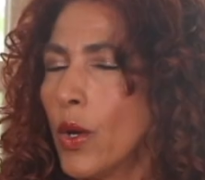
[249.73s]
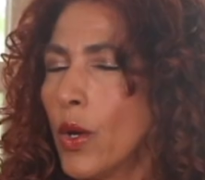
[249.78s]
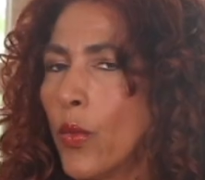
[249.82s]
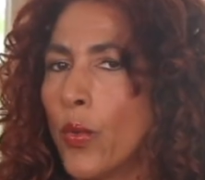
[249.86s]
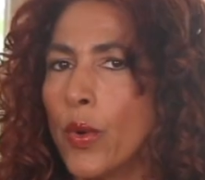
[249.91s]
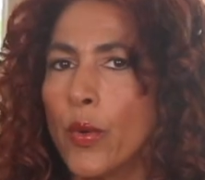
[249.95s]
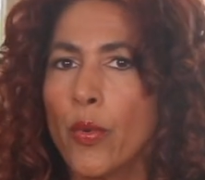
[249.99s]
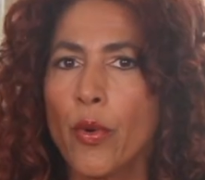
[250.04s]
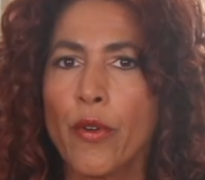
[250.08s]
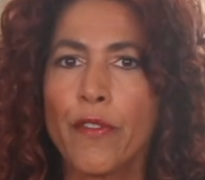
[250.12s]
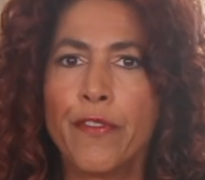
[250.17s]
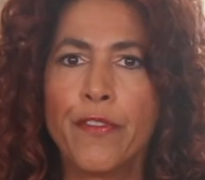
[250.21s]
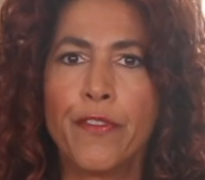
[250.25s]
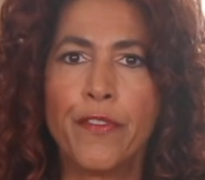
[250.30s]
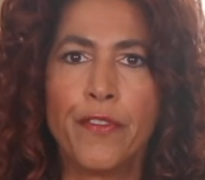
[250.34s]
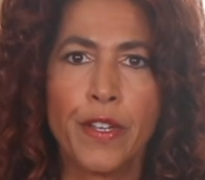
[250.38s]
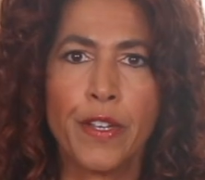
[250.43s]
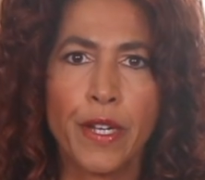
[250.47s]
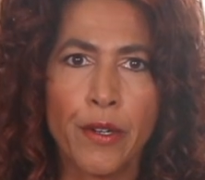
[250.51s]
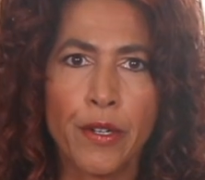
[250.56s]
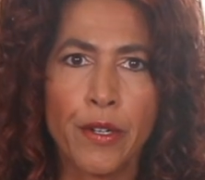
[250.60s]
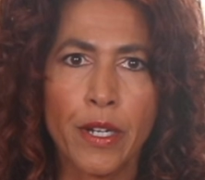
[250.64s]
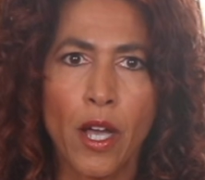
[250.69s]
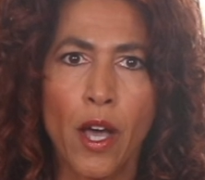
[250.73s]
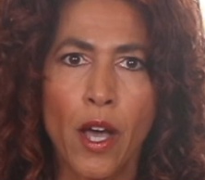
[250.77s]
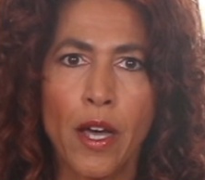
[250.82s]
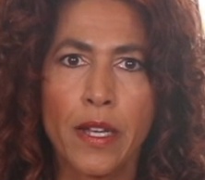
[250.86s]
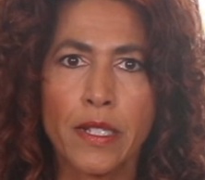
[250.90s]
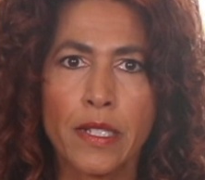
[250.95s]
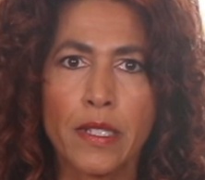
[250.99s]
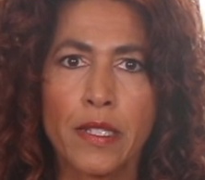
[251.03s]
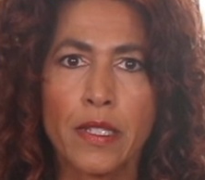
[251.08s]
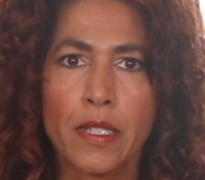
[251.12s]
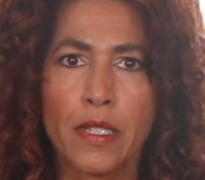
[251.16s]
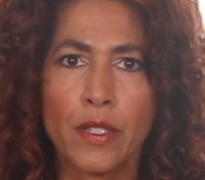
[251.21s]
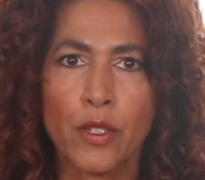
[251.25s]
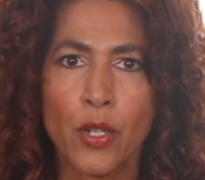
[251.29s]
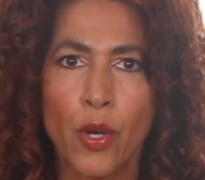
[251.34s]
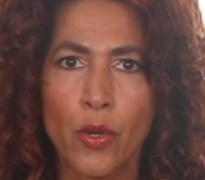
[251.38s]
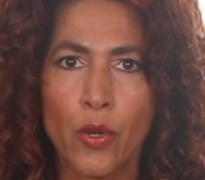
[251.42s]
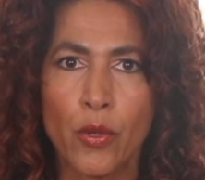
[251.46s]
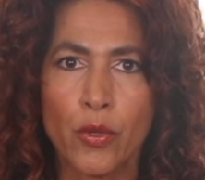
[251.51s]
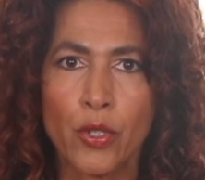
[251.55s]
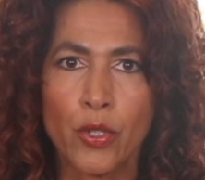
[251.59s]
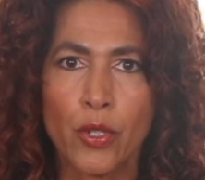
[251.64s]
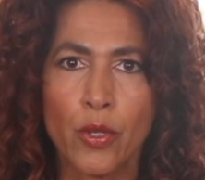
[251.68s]
We were very honest and
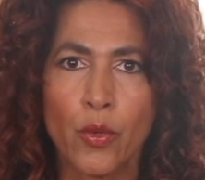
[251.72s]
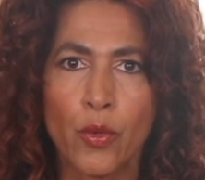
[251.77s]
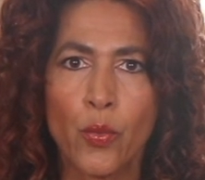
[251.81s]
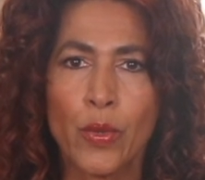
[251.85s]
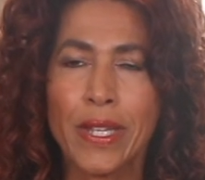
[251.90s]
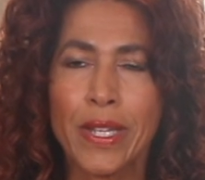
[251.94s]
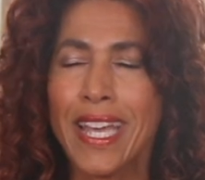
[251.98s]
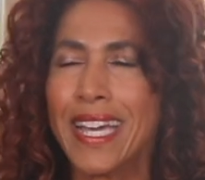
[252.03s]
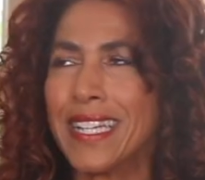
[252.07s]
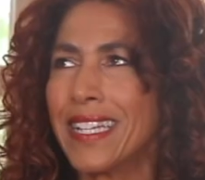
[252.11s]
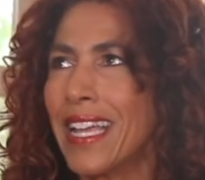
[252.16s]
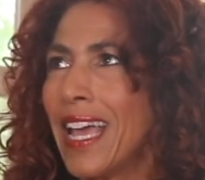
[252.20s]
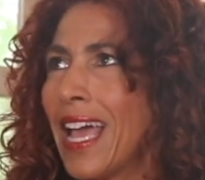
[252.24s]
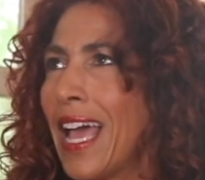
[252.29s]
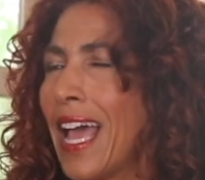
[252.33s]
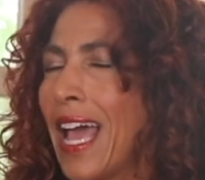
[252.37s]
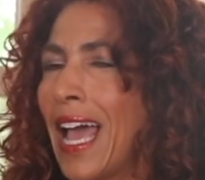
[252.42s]
told her we had